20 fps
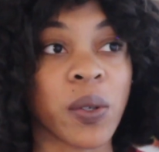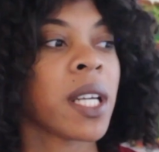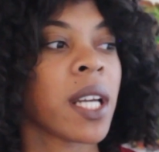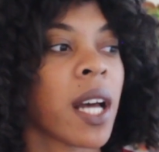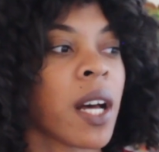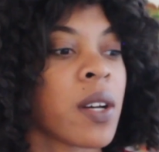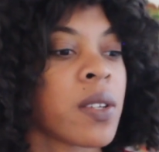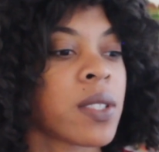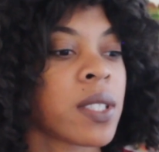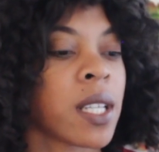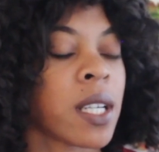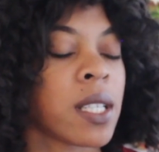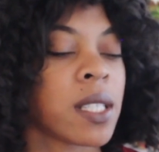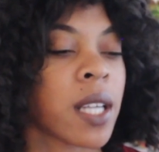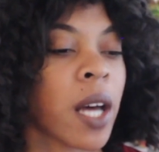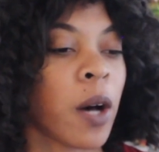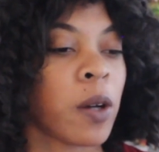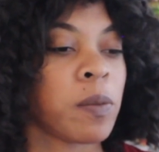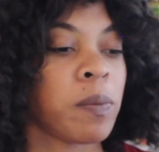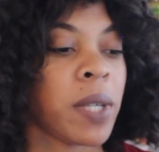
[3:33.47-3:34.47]
Something else that
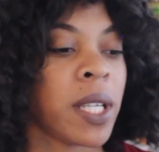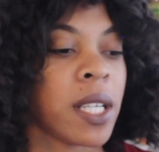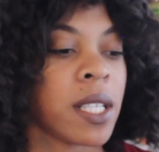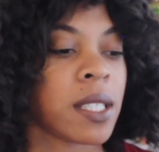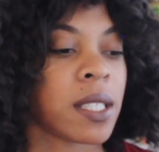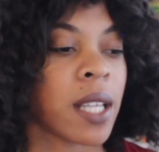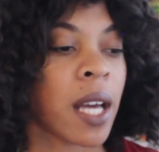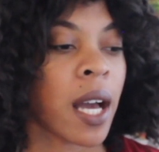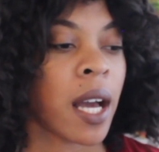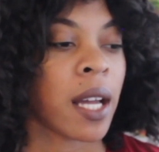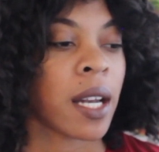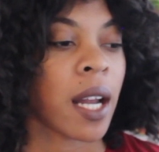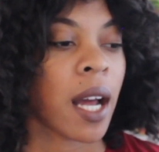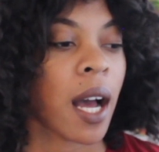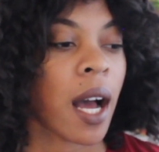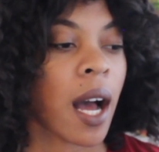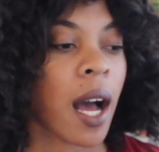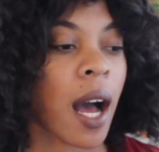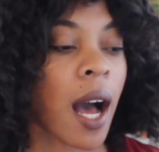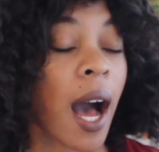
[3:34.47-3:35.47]
has helped me is that
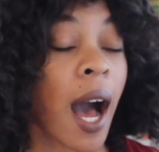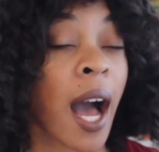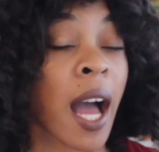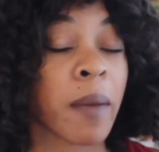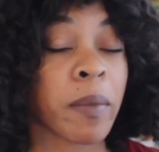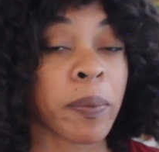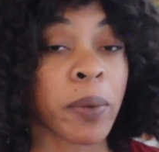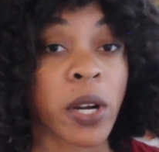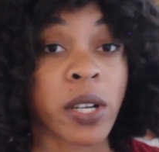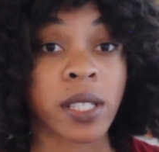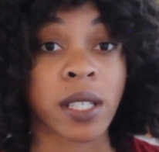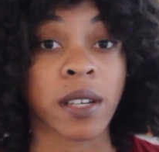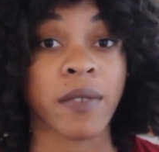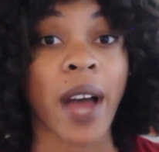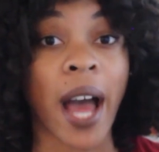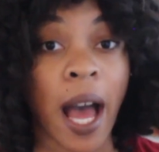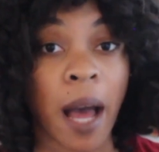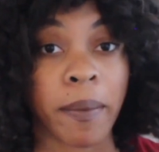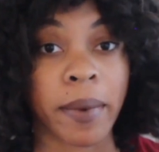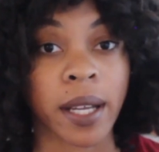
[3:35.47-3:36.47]
I'm a person
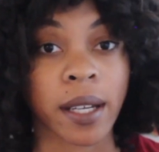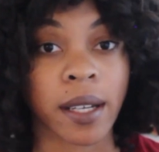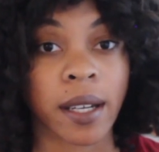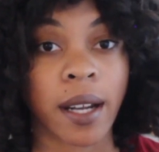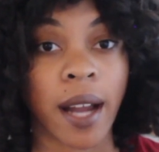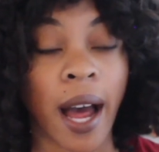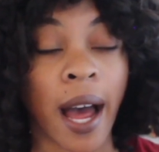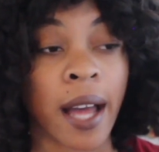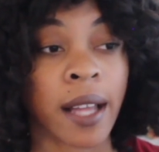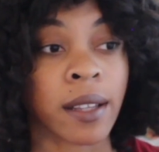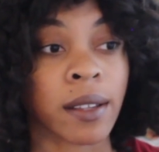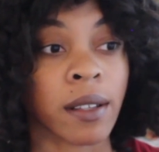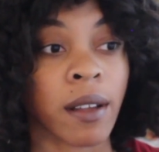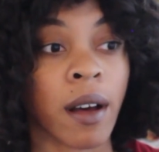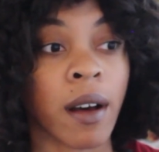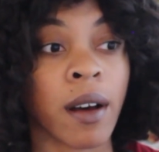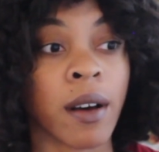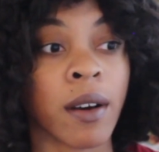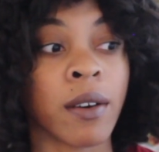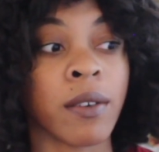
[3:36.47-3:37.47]
of habit. I
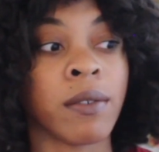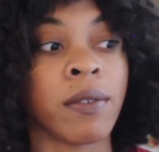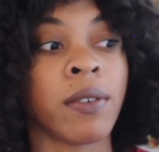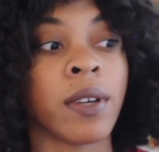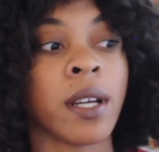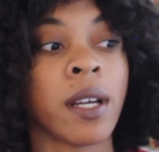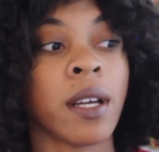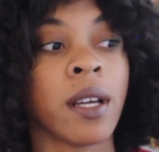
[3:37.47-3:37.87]
love